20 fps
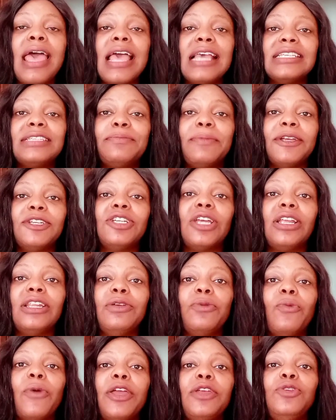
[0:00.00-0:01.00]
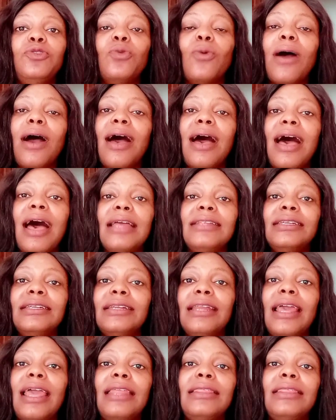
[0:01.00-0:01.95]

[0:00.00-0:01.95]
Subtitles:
especially when you are adding